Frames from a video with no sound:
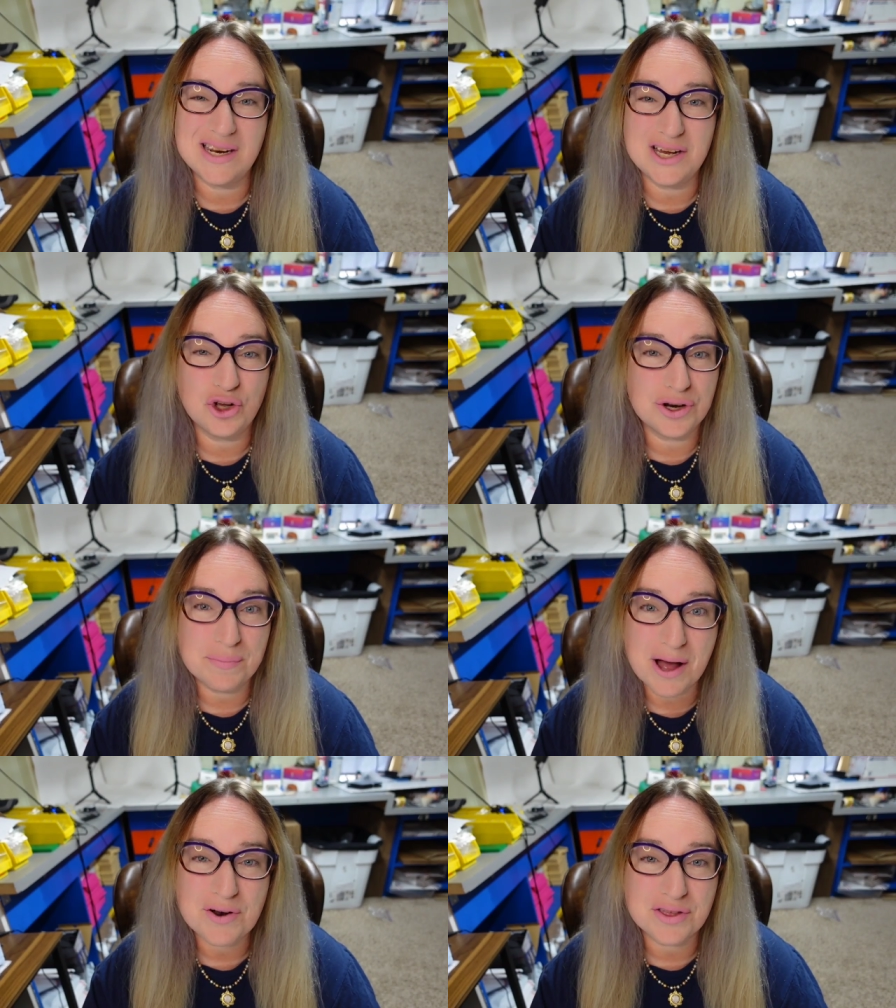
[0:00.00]
any good
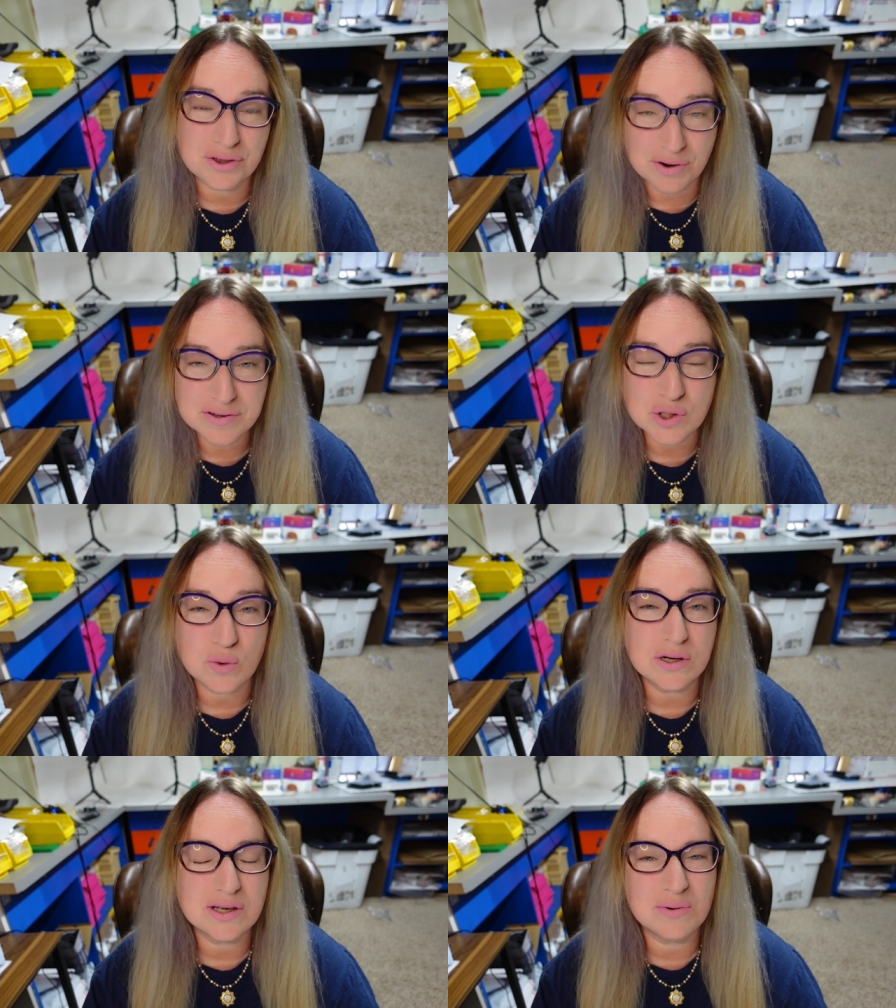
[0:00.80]
amount of thrift
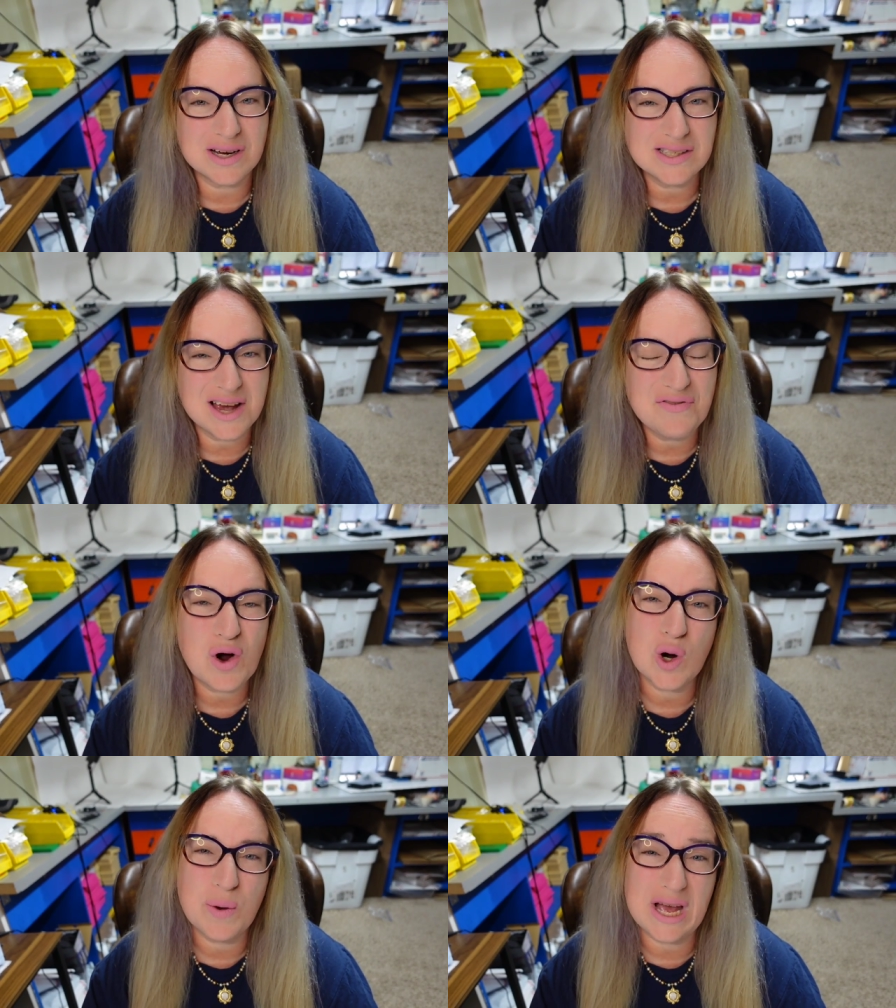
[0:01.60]
stores. And when I say
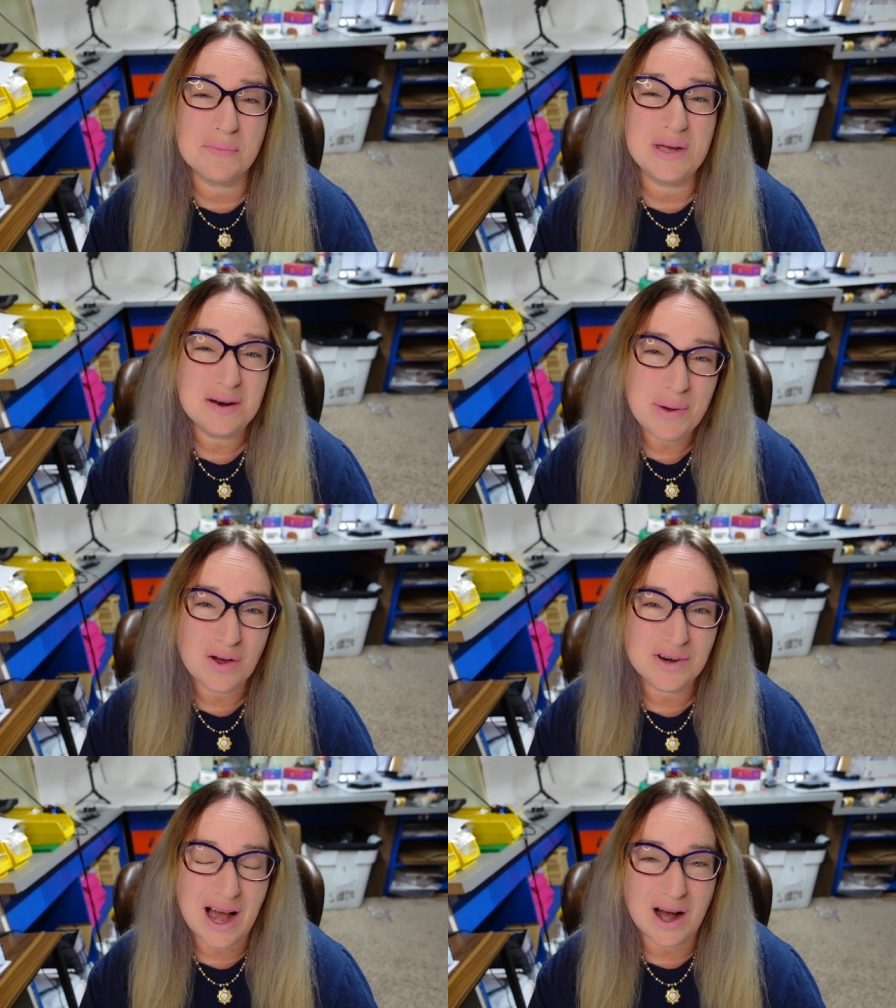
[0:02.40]
far away, I mean
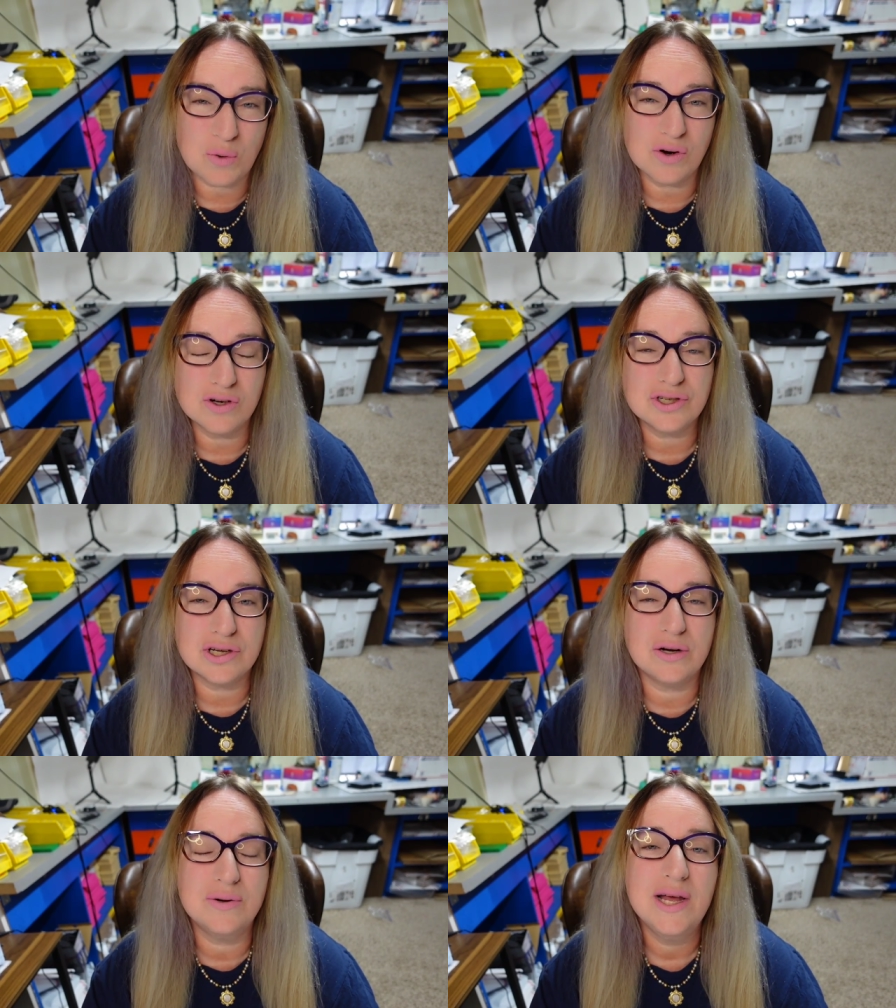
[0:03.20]
about an hour or
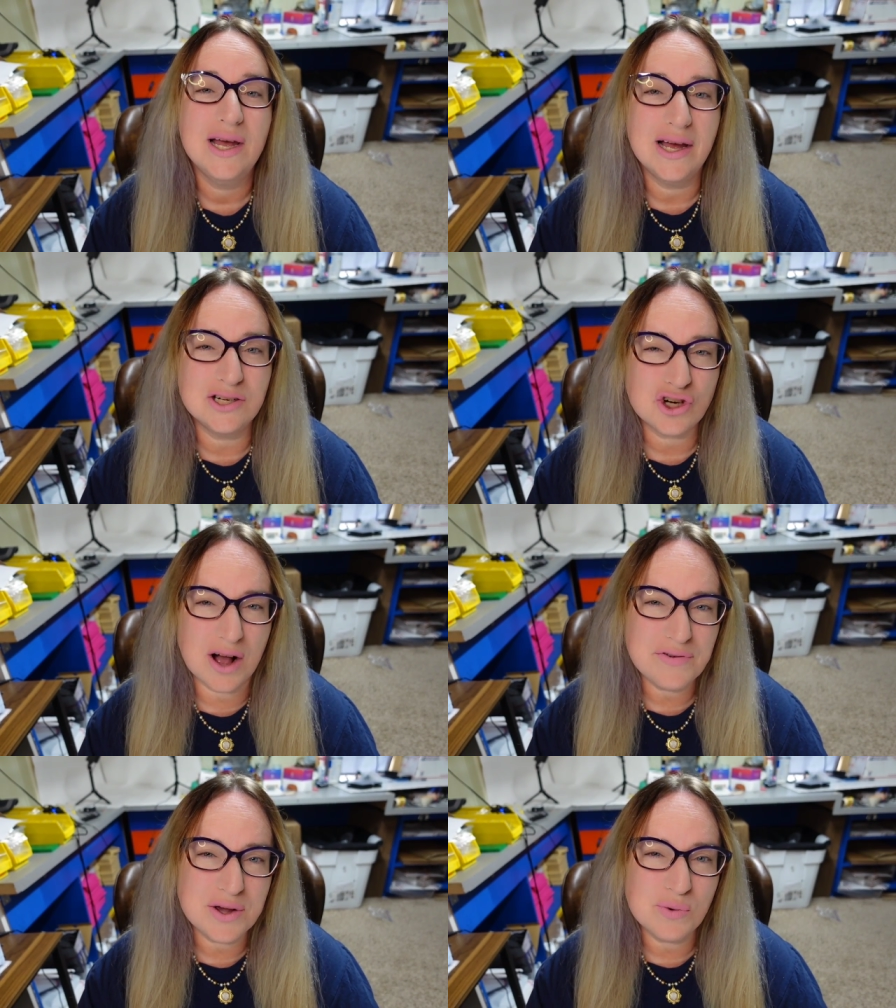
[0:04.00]
so. And
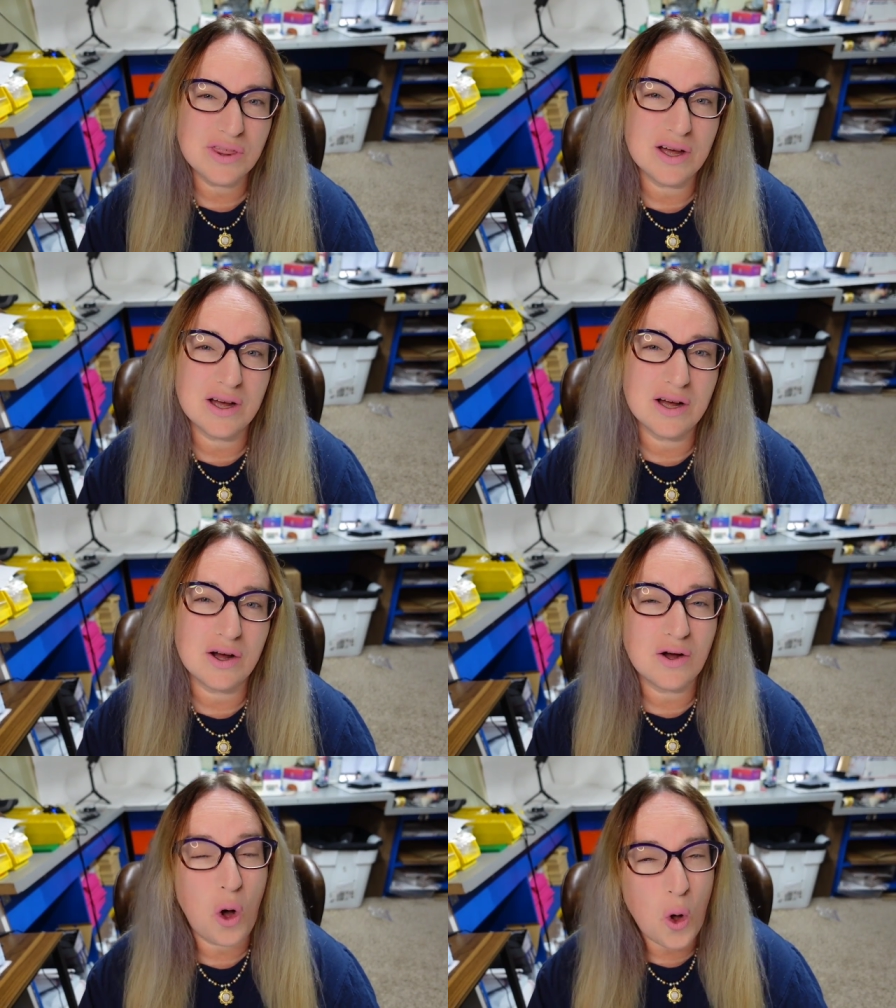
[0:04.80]
traveling with
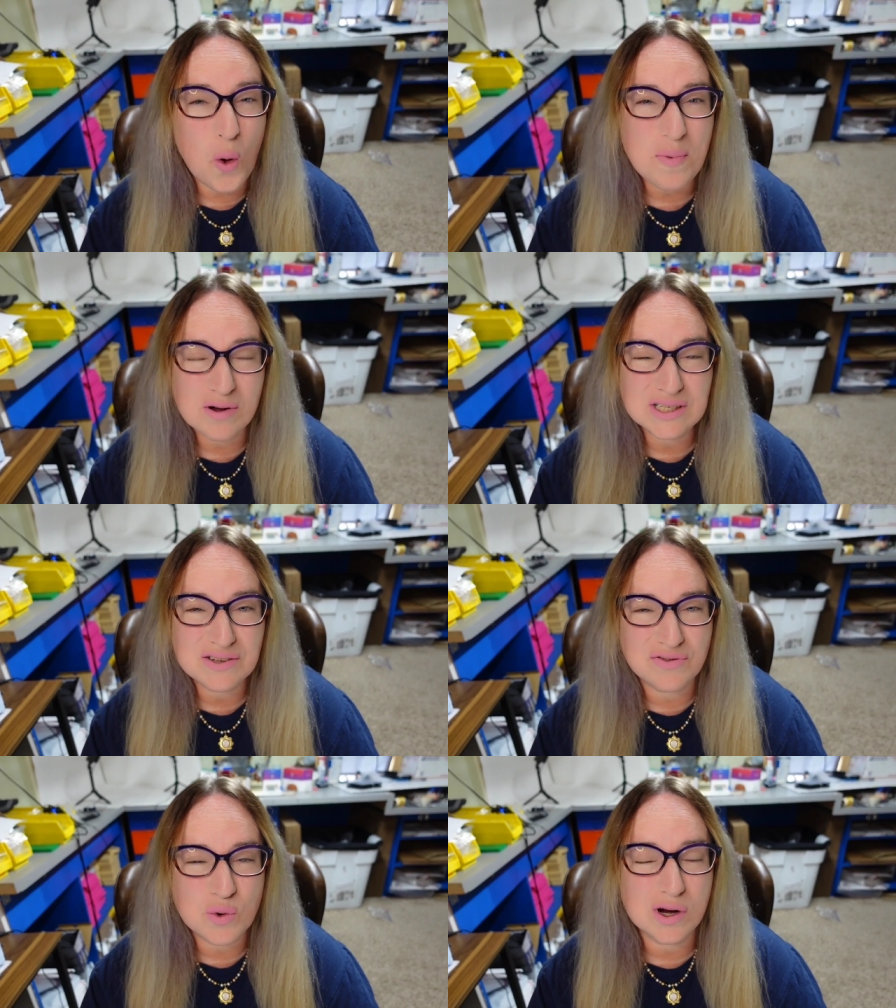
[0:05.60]
a
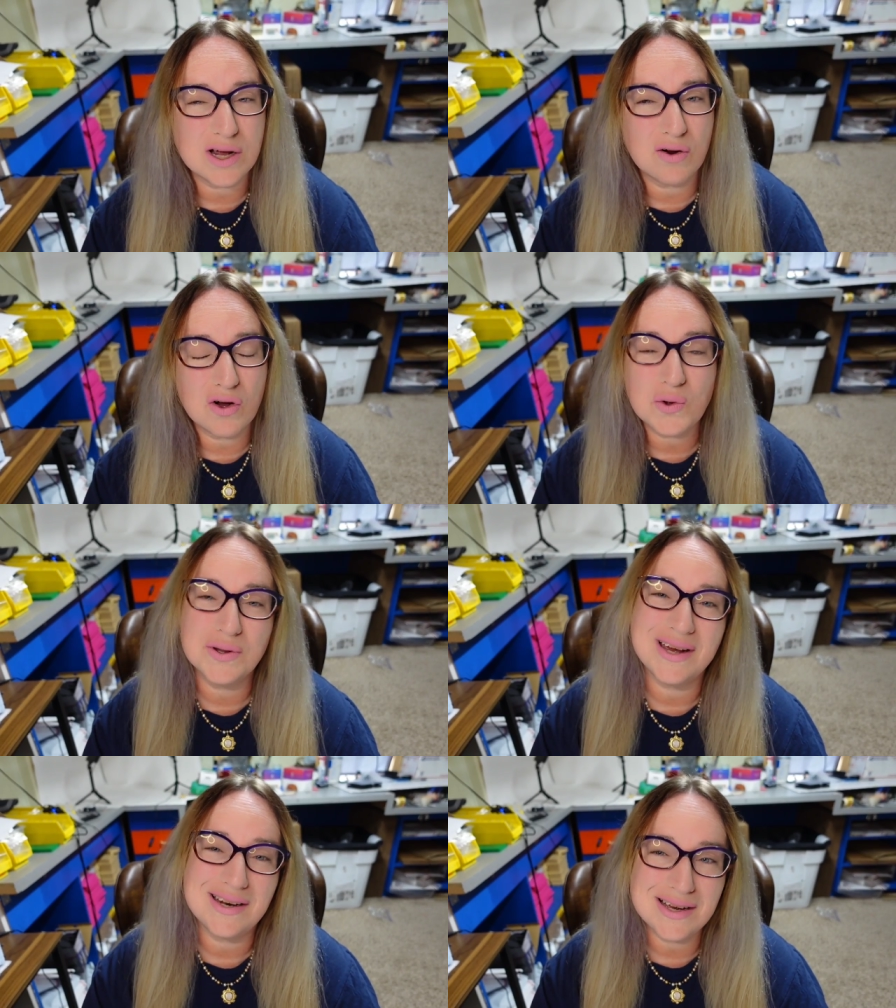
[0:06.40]
almost
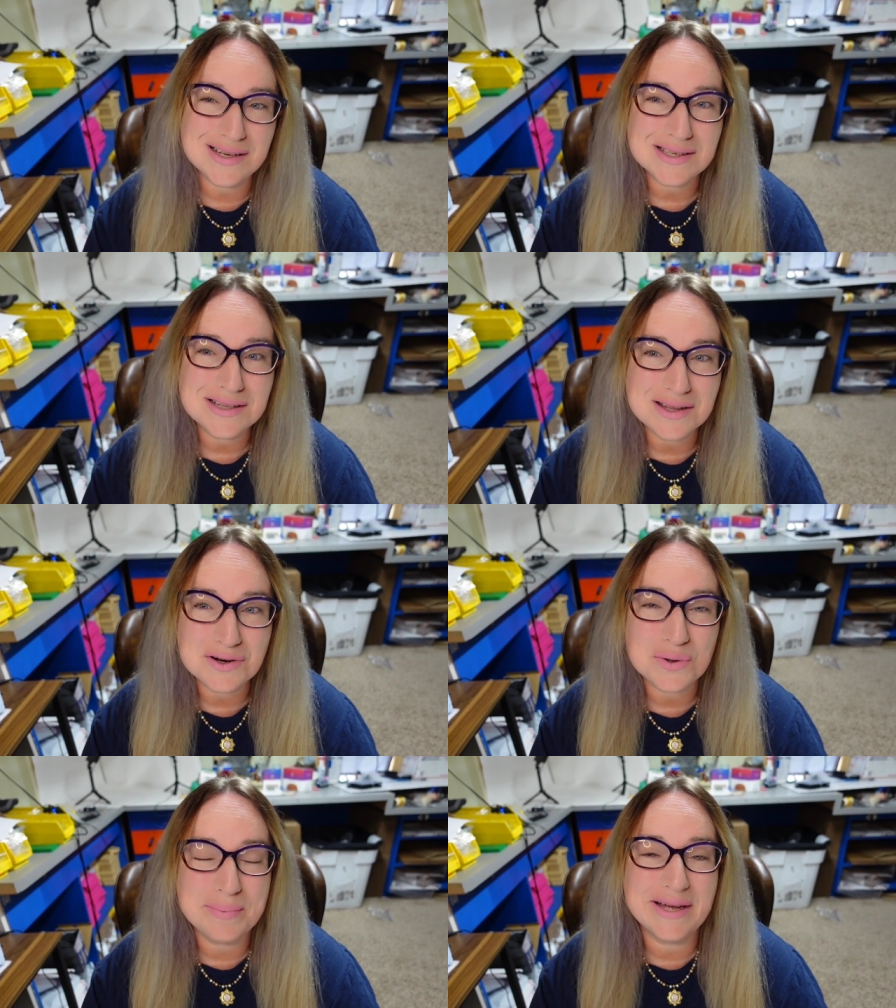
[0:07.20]
4-year-old, it is a
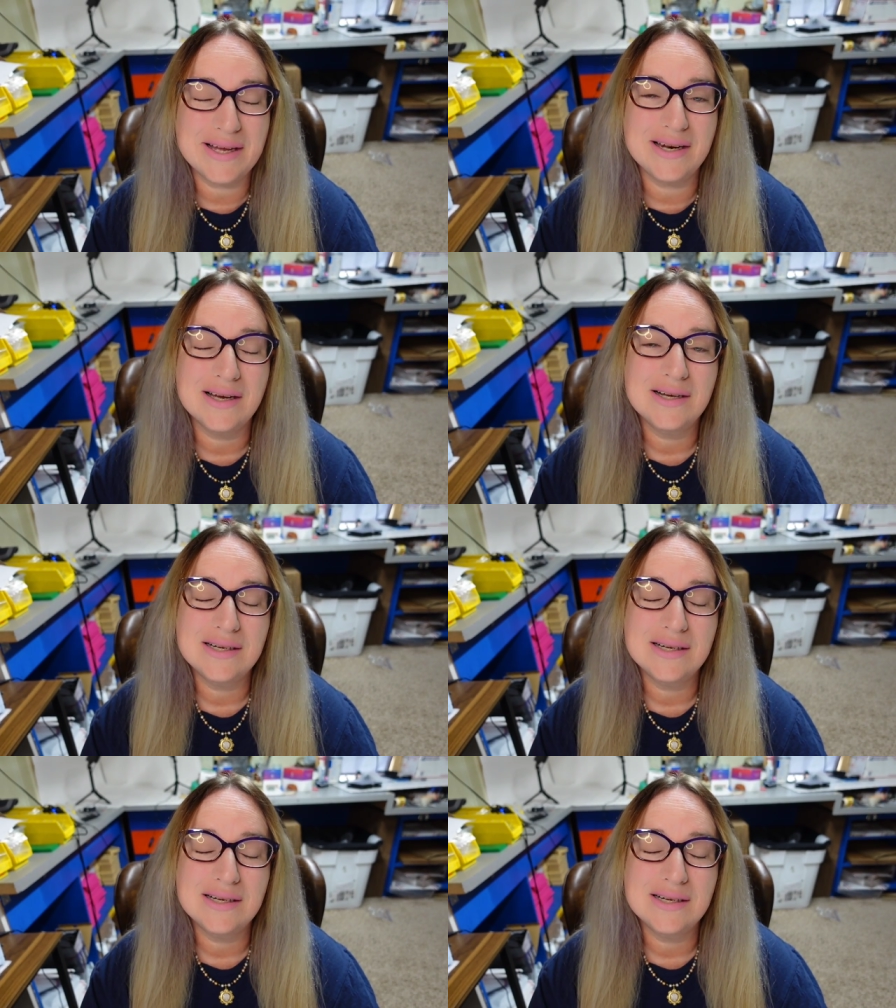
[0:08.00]
little bit